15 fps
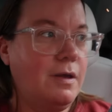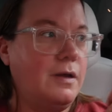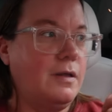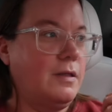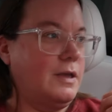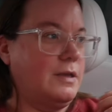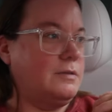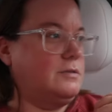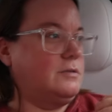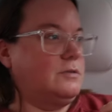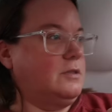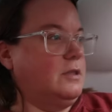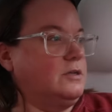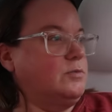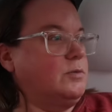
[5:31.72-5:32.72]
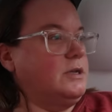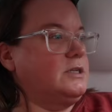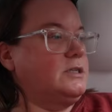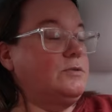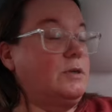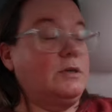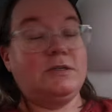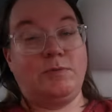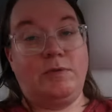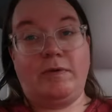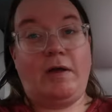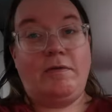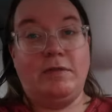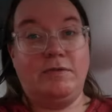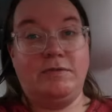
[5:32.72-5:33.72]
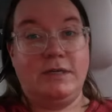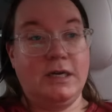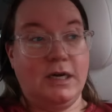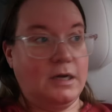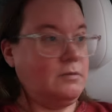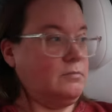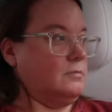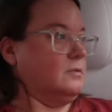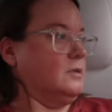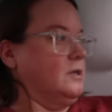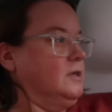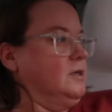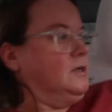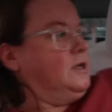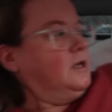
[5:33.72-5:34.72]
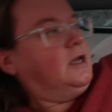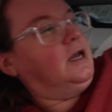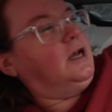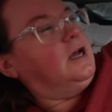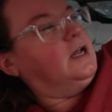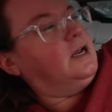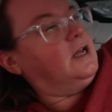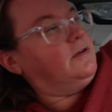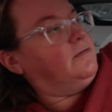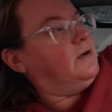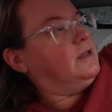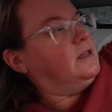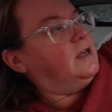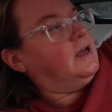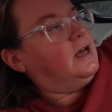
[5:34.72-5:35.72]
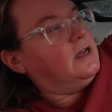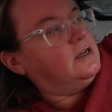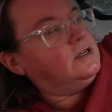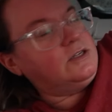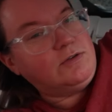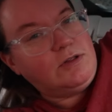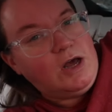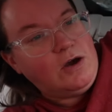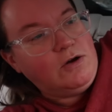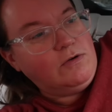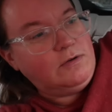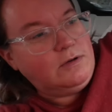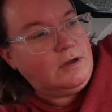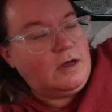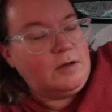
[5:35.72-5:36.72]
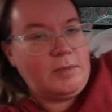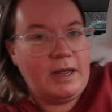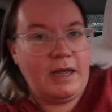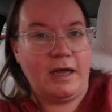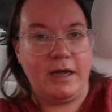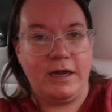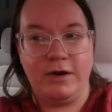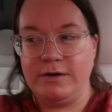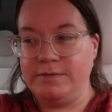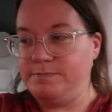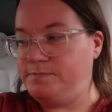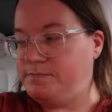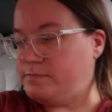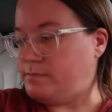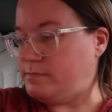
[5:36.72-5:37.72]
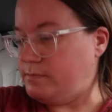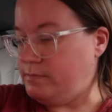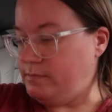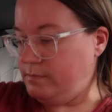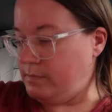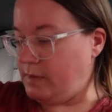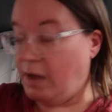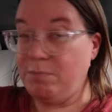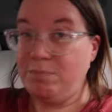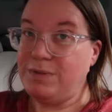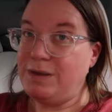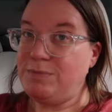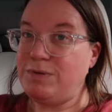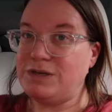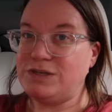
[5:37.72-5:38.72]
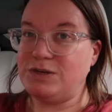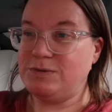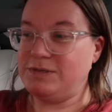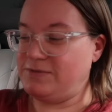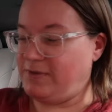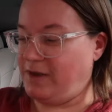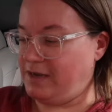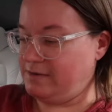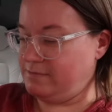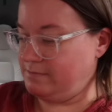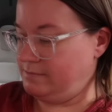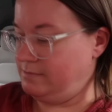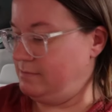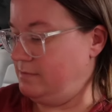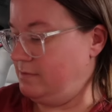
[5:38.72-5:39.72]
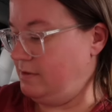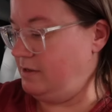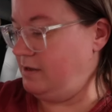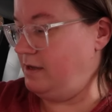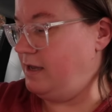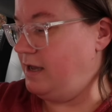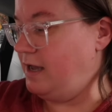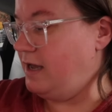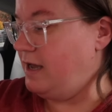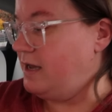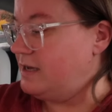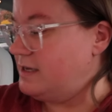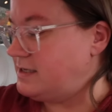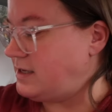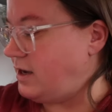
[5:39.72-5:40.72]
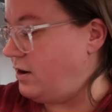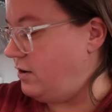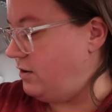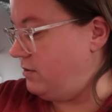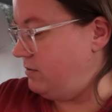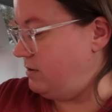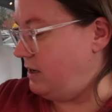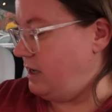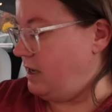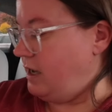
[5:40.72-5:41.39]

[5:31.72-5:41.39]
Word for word: like the 22 years I've lived here. And I finally had it too low on my iron. Blood pressure was fine. So